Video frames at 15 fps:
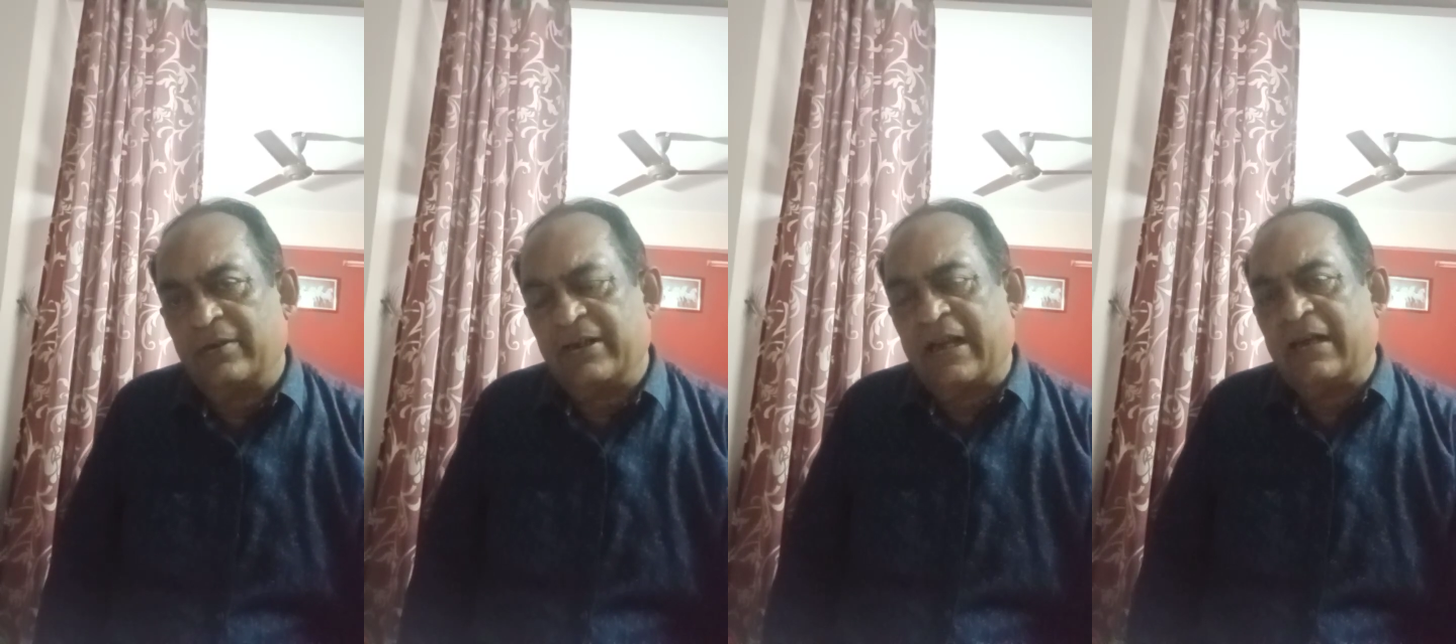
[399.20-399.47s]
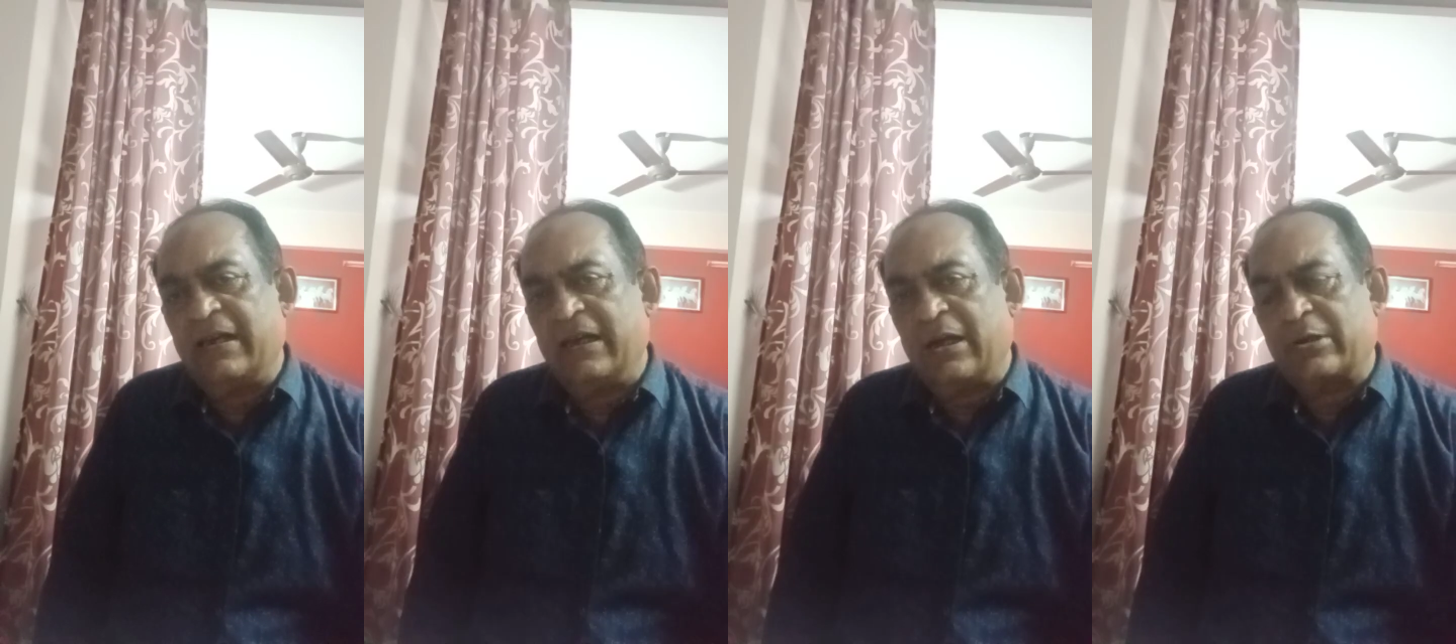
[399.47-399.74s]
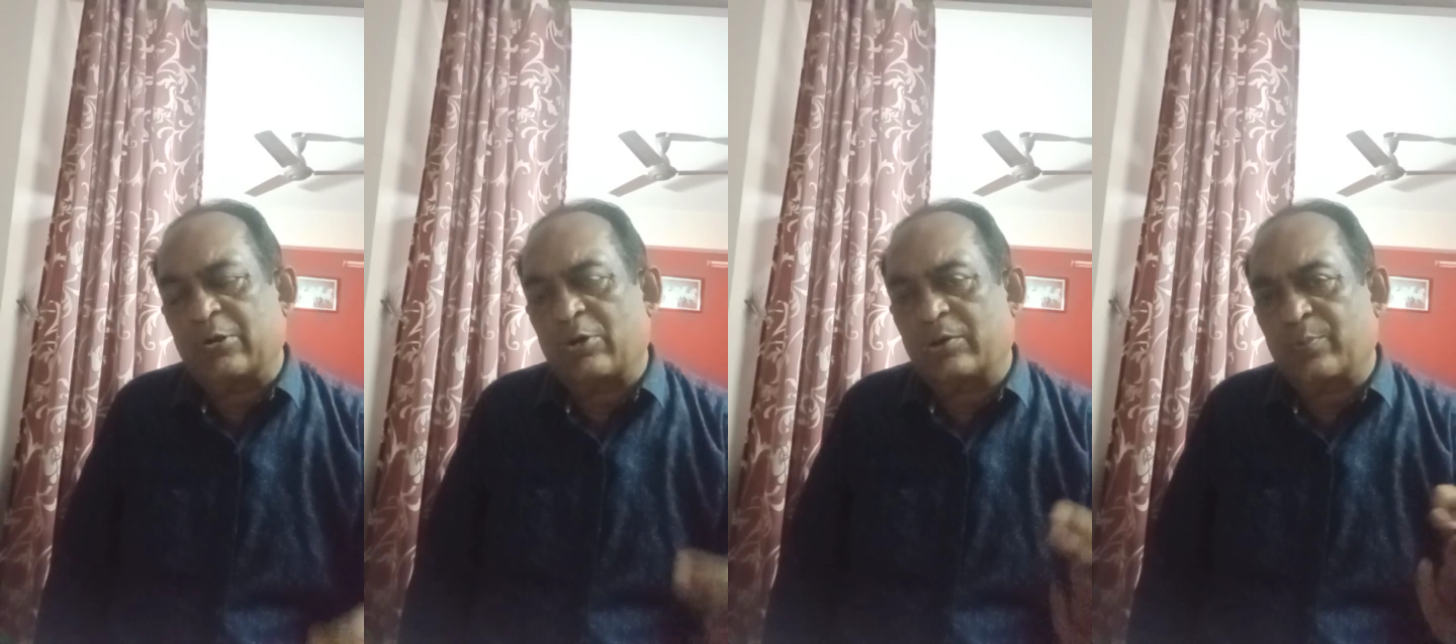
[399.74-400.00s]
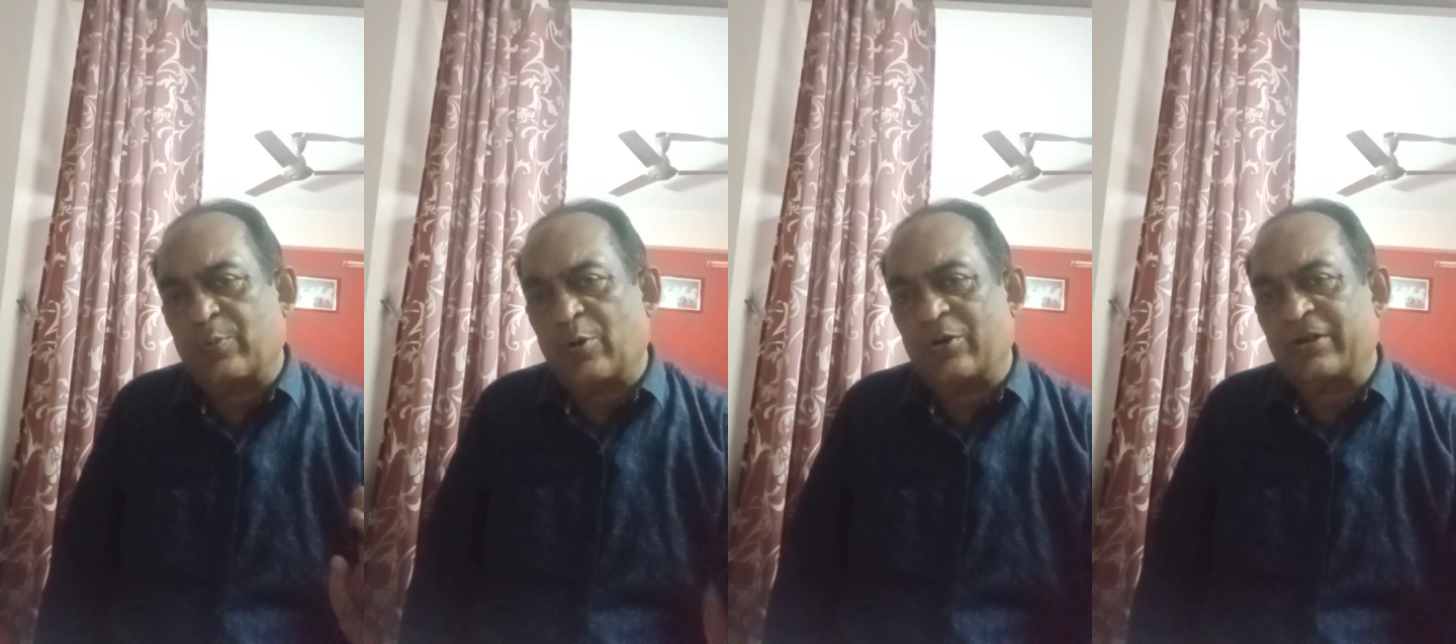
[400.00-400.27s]
gel
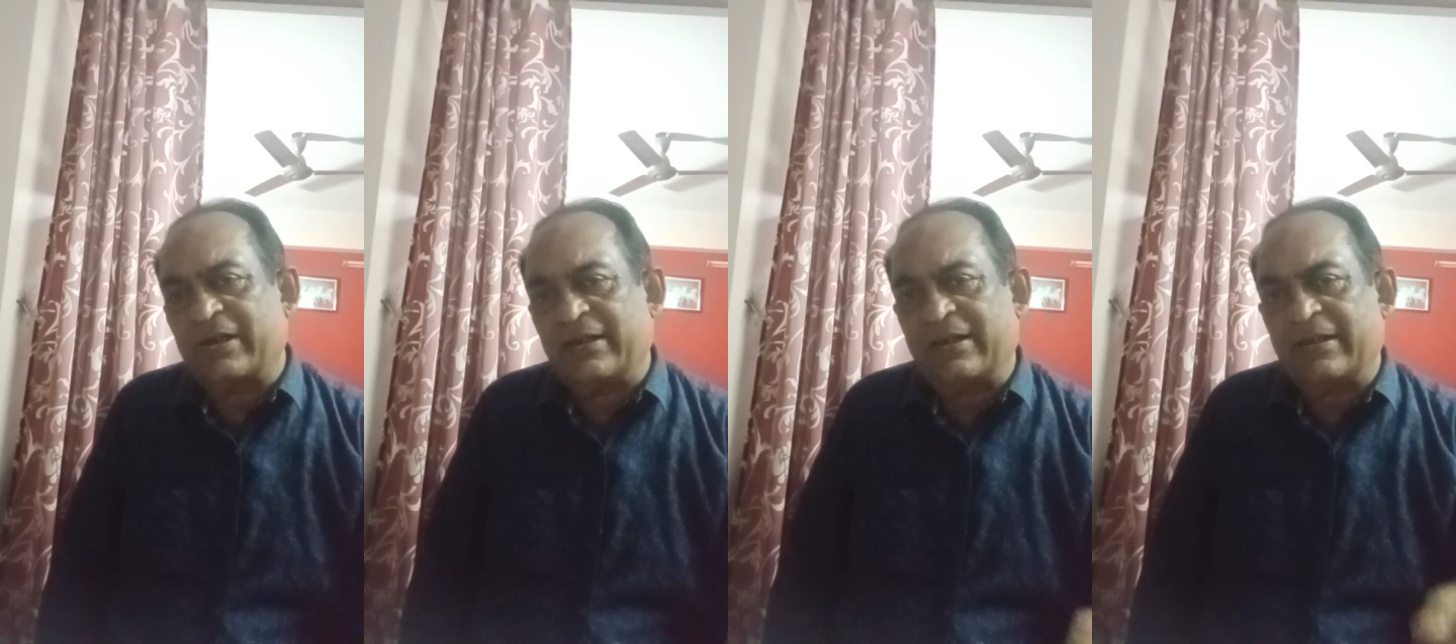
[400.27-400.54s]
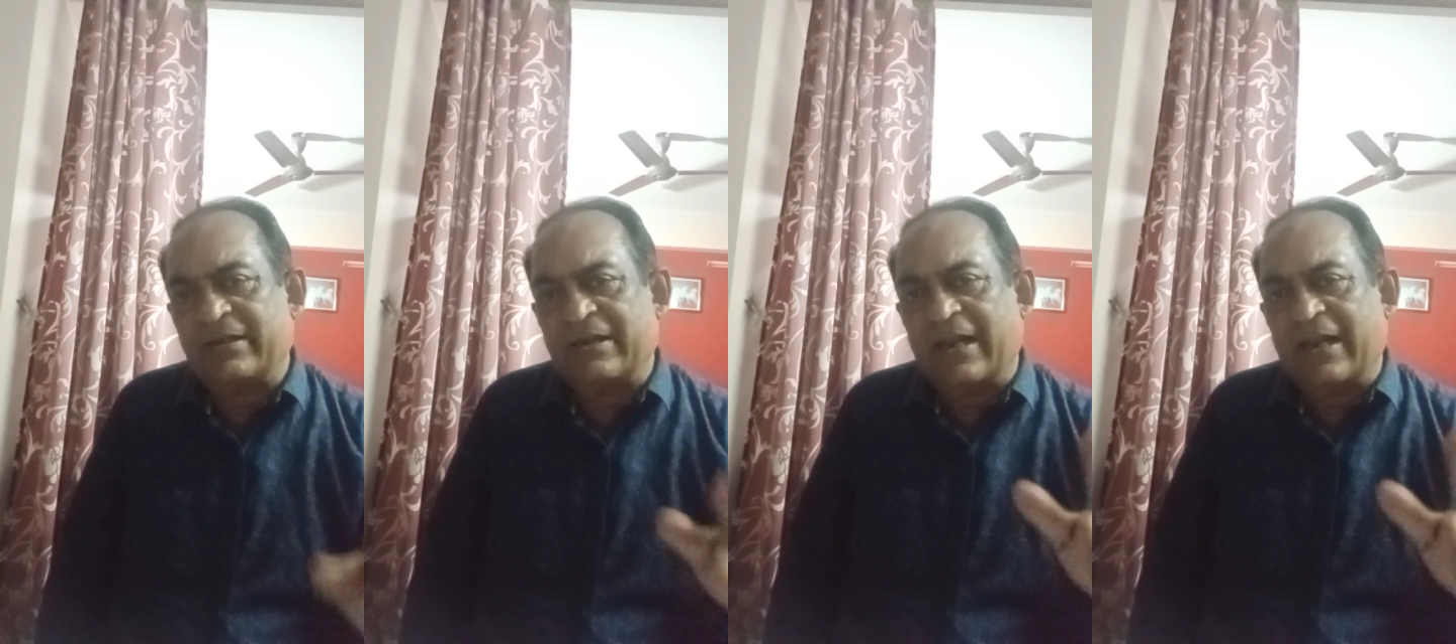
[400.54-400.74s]
electrosporosis is